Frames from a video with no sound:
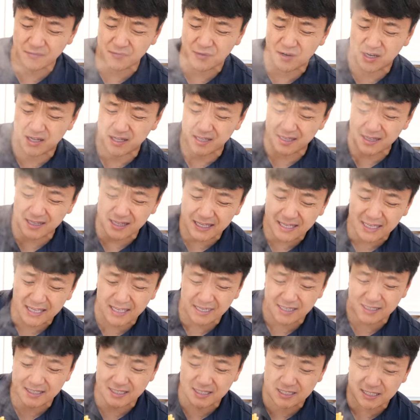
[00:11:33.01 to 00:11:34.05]
of
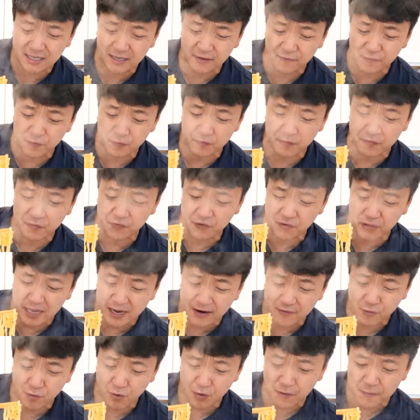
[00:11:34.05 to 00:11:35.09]
clean seafood
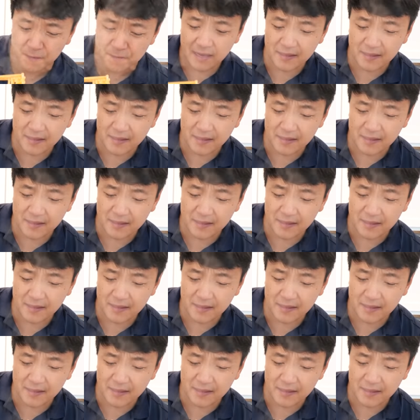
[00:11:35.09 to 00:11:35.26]
flavor.